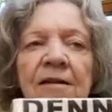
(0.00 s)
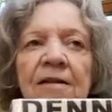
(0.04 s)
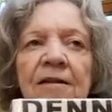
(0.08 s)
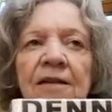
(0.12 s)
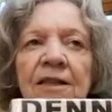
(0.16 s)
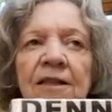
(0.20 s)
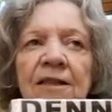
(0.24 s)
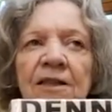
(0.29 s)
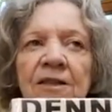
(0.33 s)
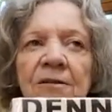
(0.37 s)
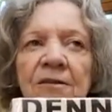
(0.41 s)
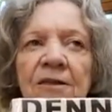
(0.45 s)

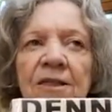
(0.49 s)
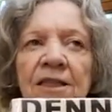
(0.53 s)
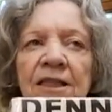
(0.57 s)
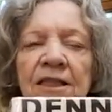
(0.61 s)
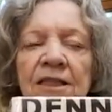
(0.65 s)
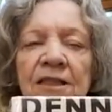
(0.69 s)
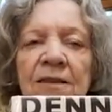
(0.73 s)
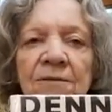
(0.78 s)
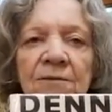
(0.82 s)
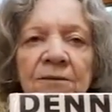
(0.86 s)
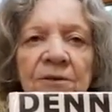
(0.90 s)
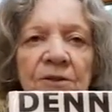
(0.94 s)
And this
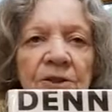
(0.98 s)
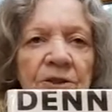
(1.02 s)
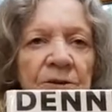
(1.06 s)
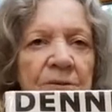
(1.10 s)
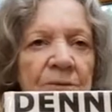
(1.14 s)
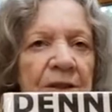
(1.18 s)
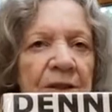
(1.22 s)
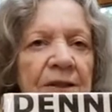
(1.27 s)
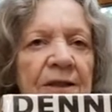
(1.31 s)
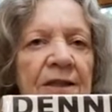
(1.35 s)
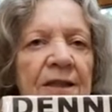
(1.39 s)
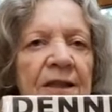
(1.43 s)

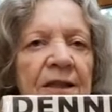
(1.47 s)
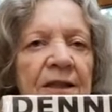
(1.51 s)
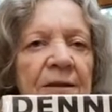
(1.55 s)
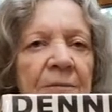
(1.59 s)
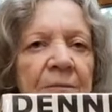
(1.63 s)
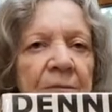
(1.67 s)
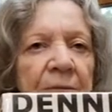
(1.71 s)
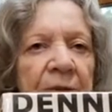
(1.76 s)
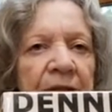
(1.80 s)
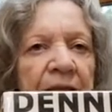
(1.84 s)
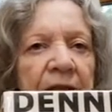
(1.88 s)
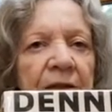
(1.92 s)
is
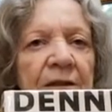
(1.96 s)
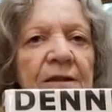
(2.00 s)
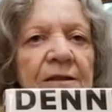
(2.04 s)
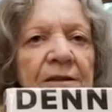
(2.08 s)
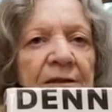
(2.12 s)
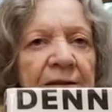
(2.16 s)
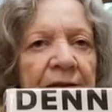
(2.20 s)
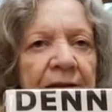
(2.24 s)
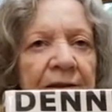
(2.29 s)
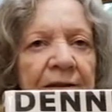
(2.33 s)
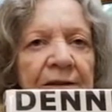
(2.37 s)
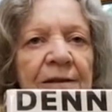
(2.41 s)
his first
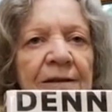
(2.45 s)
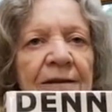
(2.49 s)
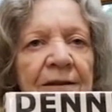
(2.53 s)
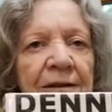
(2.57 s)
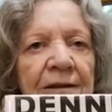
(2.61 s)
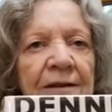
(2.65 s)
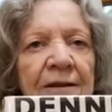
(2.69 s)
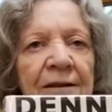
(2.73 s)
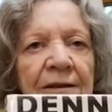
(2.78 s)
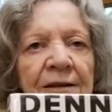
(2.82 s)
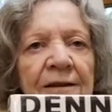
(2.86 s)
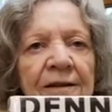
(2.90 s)
really
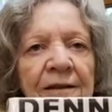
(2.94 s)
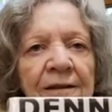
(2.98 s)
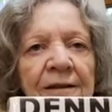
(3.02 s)
big